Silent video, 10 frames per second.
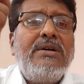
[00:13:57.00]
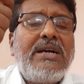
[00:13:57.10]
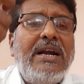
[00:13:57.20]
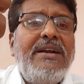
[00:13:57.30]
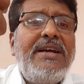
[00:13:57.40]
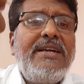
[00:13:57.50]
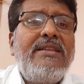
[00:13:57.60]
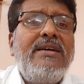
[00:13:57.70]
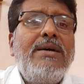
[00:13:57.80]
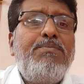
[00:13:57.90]

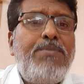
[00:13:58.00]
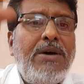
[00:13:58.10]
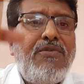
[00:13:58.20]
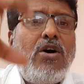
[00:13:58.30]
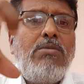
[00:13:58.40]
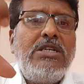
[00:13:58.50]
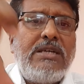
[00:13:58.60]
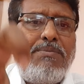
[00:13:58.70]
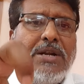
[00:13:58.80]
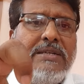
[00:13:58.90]
conduct the performance
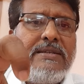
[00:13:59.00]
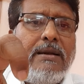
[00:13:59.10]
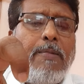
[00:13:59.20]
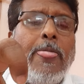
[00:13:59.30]
appraisal.